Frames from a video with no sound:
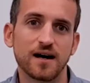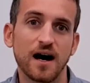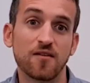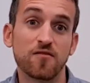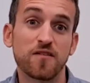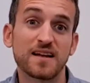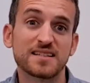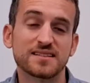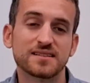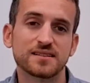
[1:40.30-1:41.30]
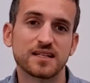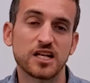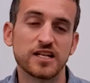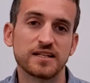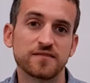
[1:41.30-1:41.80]
and fast
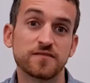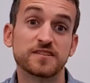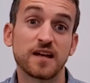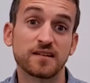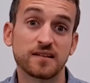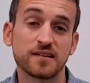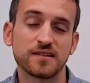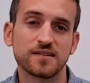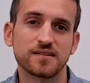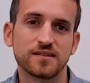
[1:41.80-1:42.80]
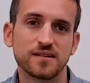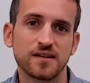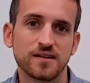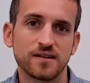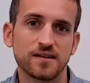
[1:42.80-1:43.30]
cleaning cycle
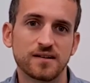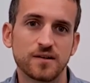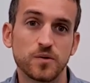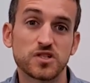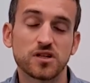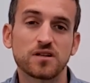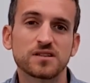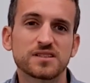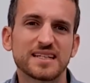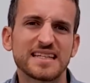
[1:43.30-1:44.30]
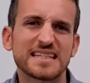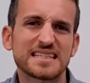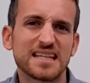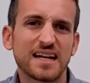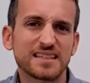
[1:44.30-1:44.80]
results in a
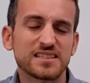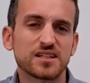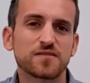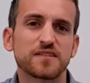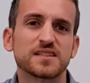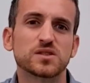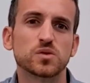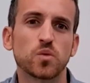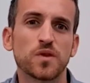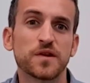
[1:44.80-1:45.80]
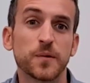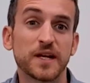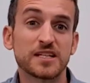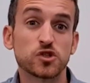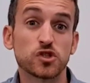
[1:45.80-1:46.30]
slight interference with the
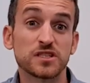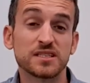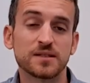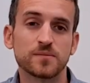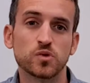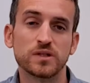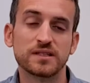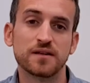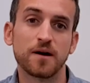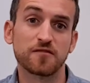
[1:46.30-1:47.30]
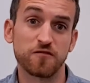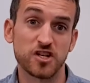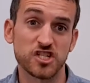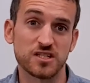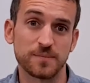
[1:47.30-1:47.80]
irrigation system during the backflushing,